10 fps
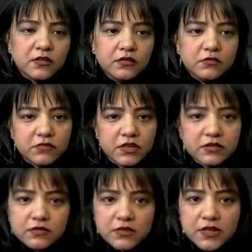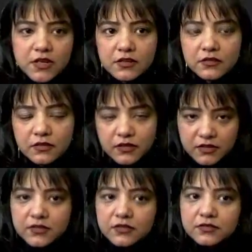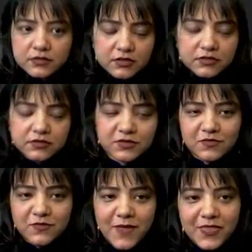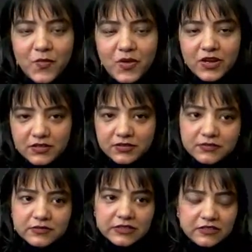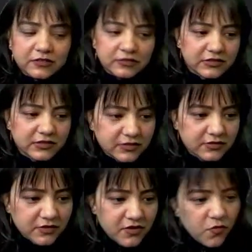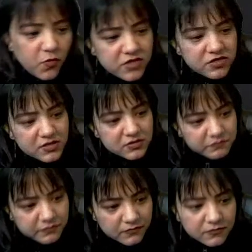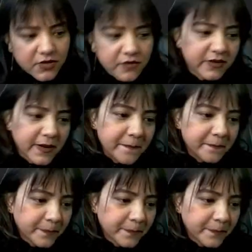Who won the world? Girls, who won the world? Who won the sea? Okay.